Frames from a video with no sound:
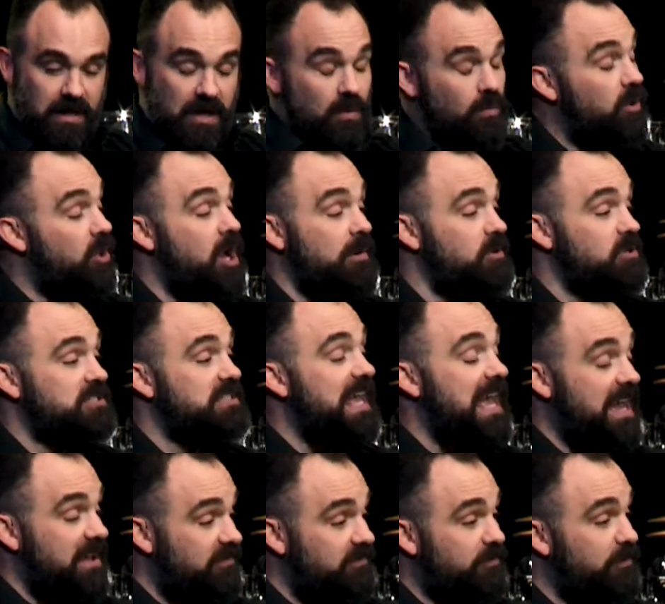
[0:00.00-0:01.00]
Well, almost
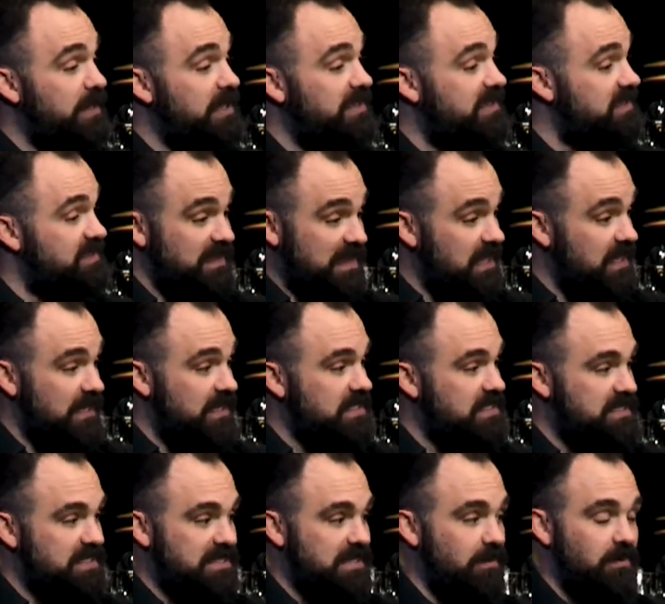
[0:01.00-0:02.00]
every
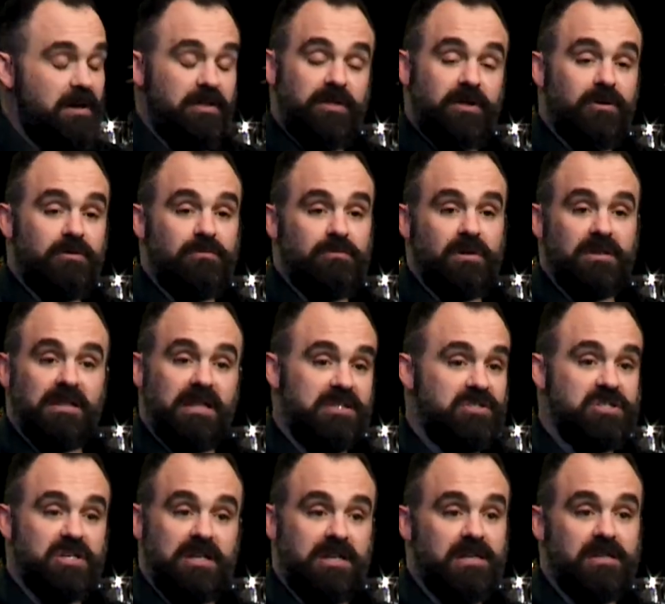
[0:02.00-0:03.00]
theist, some other
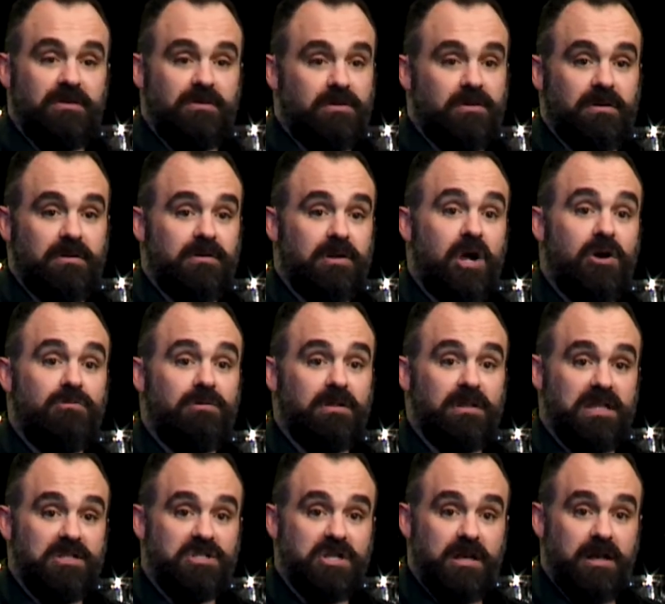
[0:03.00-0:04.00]
religion or no
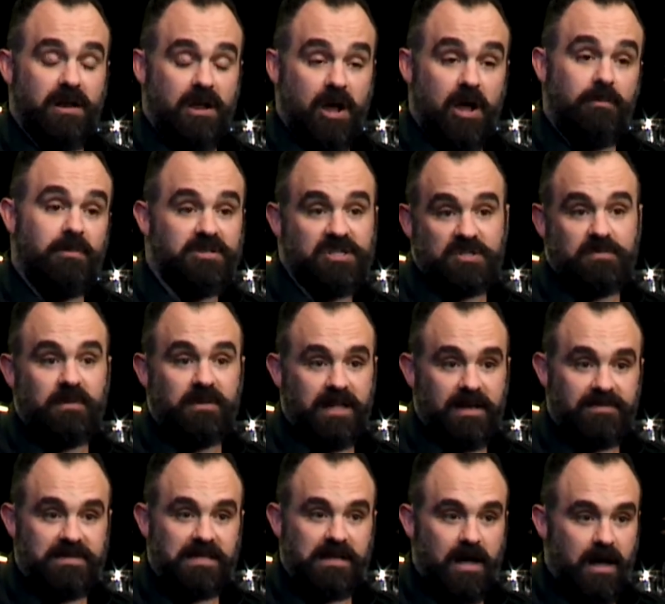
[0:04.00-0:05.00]
religion at all, but just
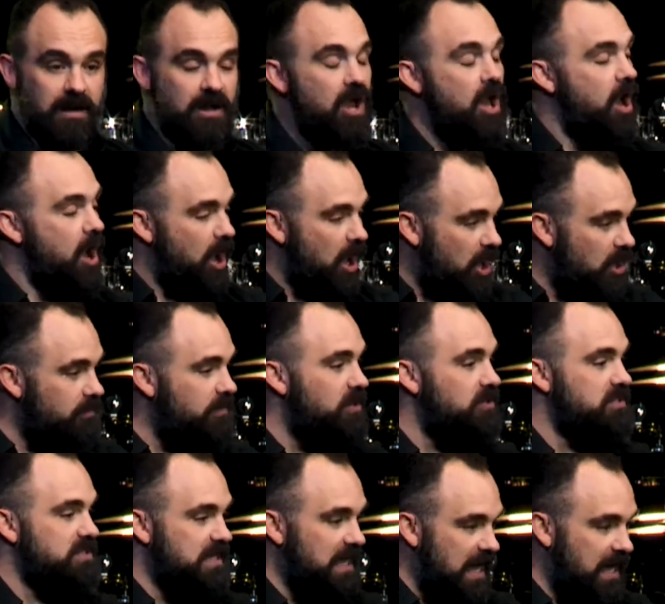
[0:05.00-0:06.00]
believes in God,
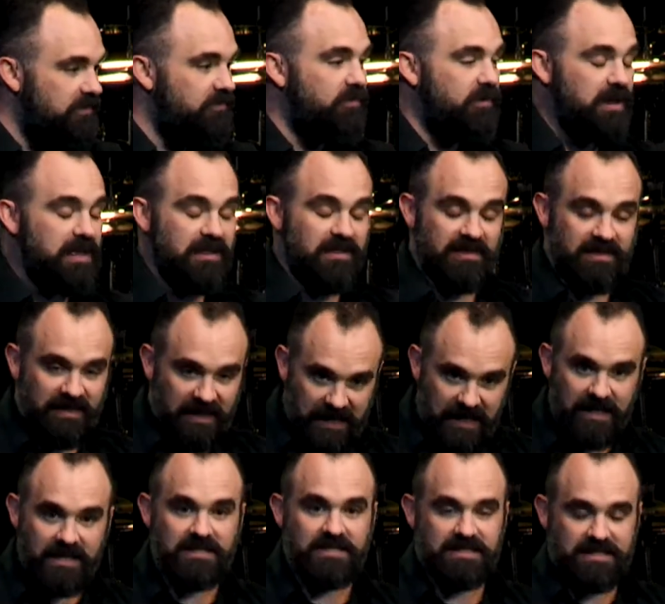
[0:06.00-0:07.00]
almost every
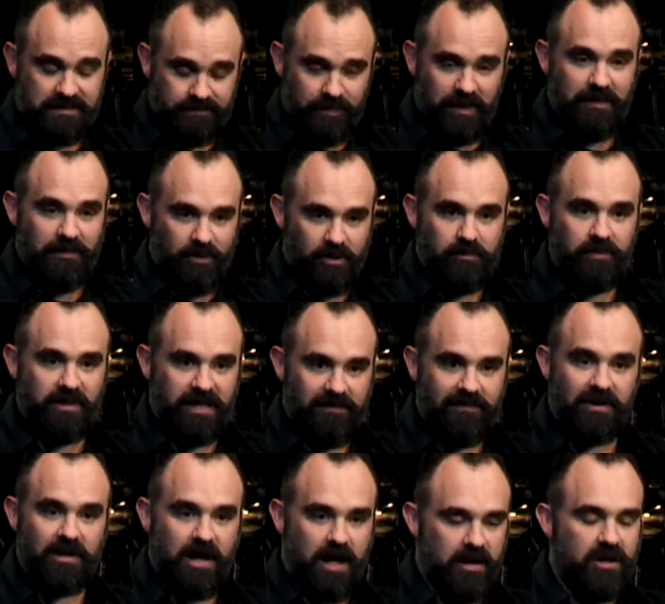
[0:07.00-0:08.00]
theist, people who believe
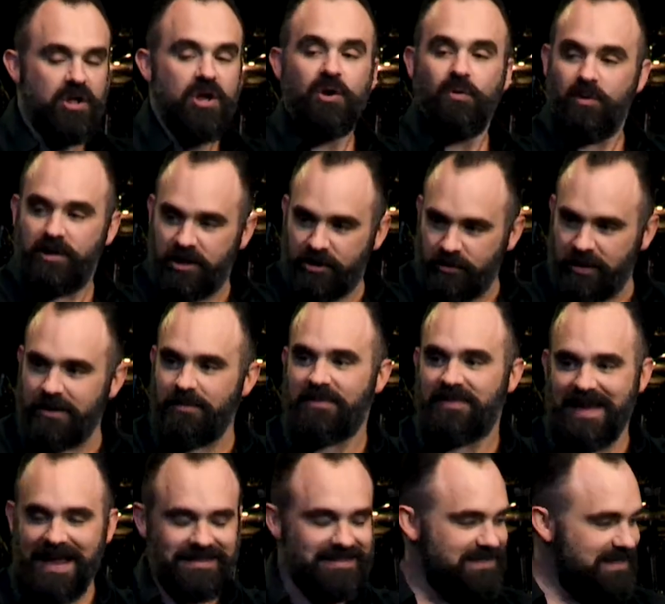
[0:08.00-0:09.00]
in God, would agree with
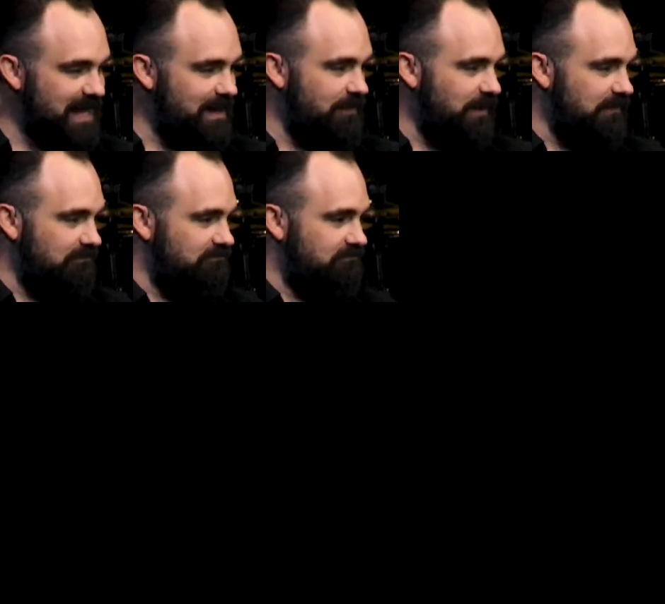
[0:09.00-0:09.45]
that statement,